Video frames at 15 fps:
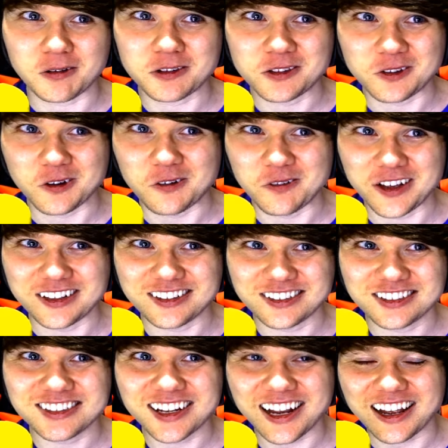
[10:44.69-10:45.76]
so amazing,
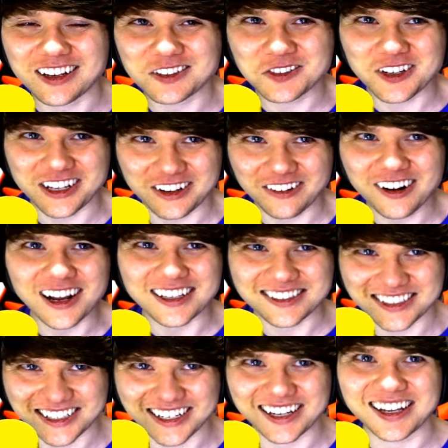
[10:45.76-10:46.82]
just like extra
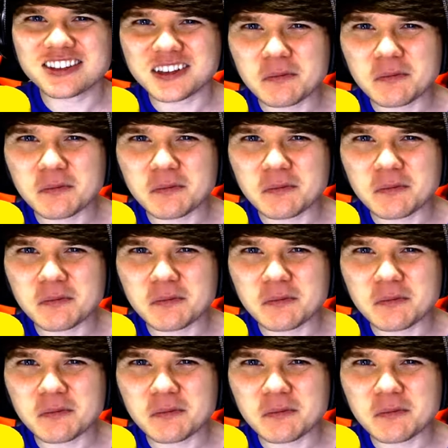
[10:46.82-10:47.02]
interesting.